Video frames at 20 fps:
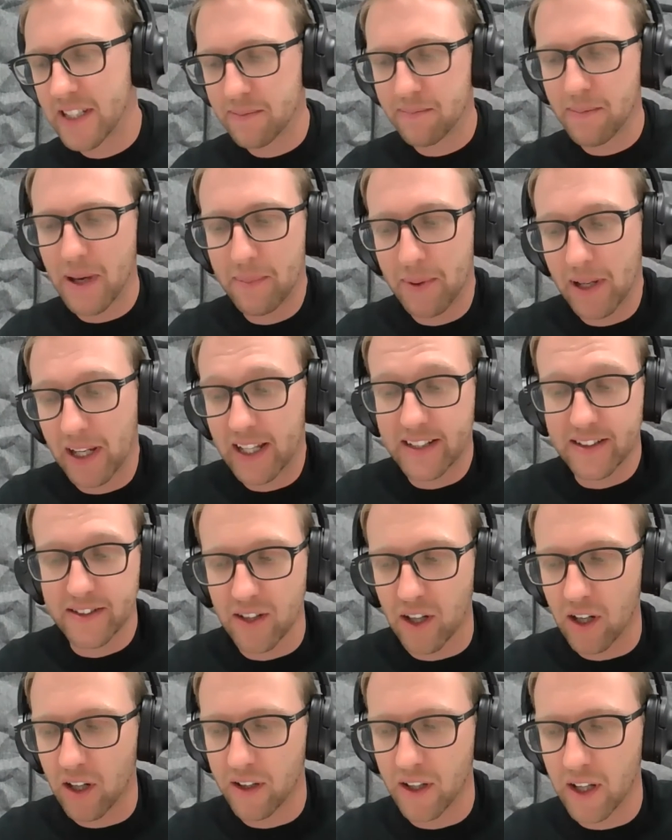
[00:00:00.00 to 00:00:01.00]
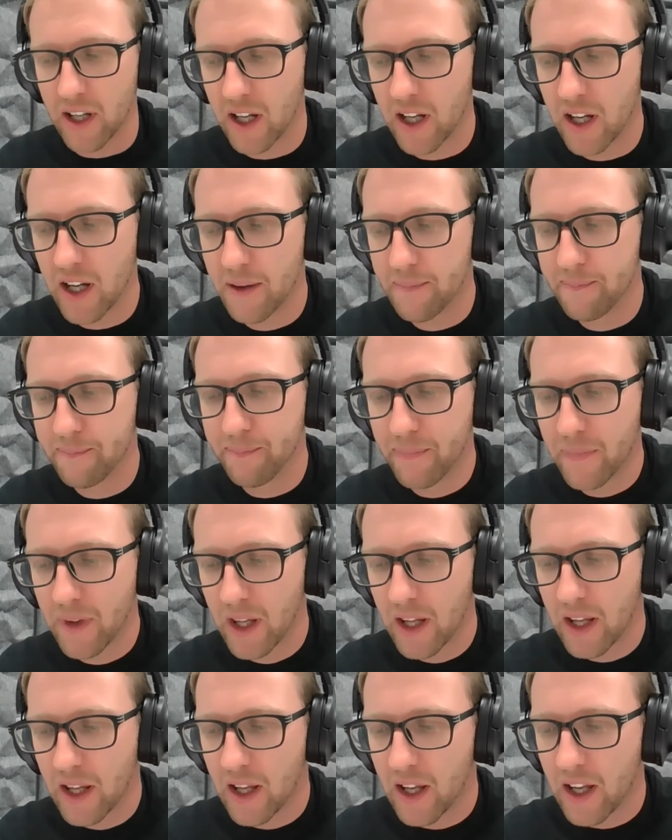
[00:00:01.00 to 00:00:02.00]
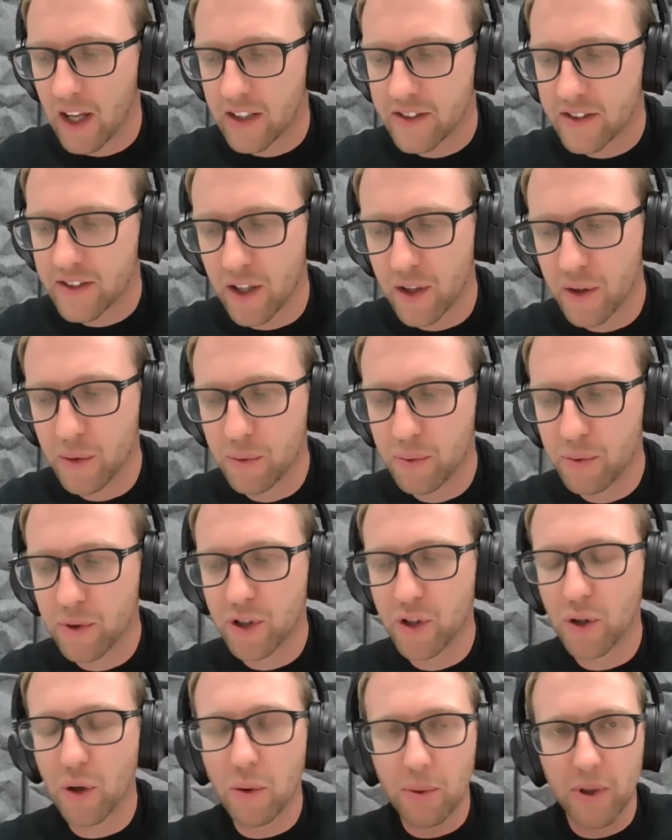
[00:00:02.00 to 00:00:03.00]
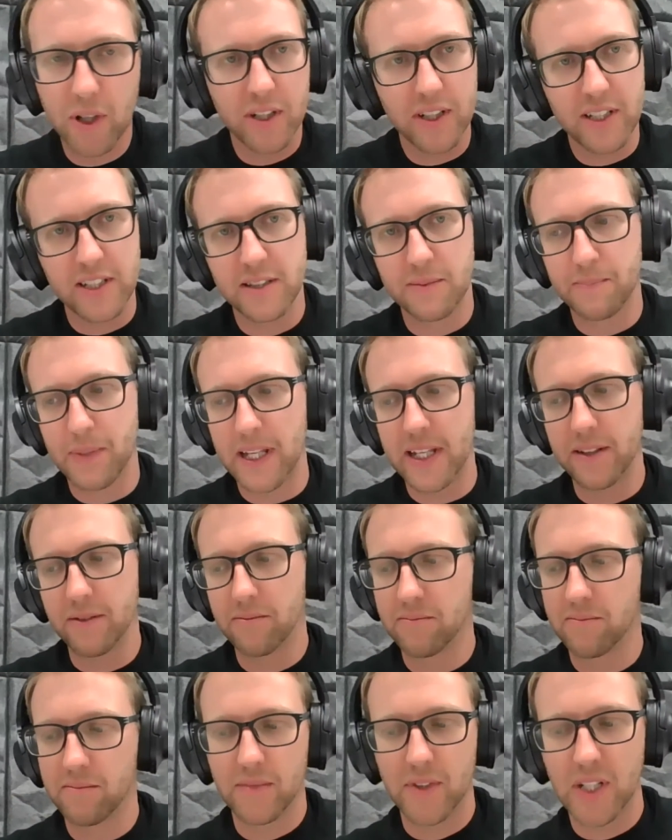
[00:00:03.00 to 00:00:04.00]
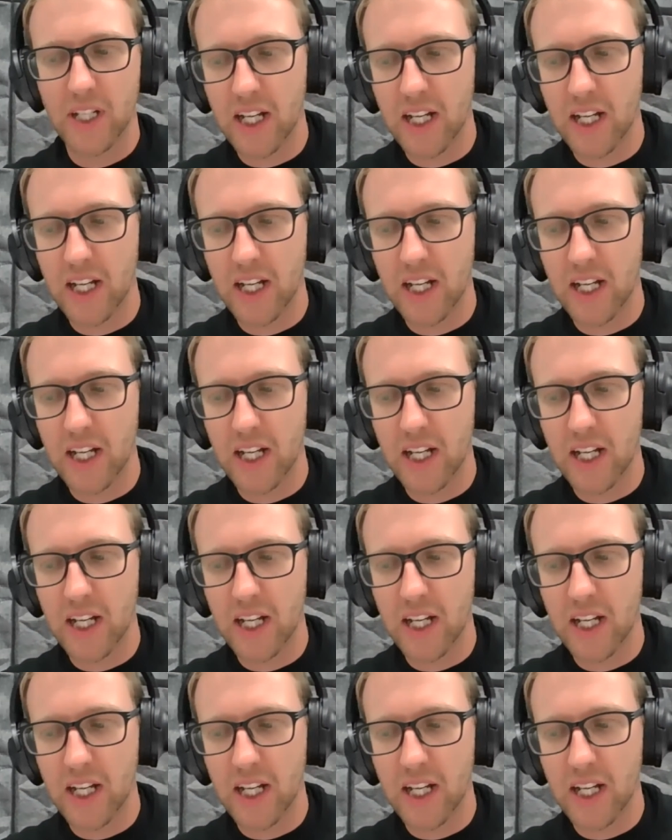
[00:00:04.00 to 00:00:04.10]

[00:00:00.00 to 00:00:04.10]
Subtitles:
maybe links on. So your work has been,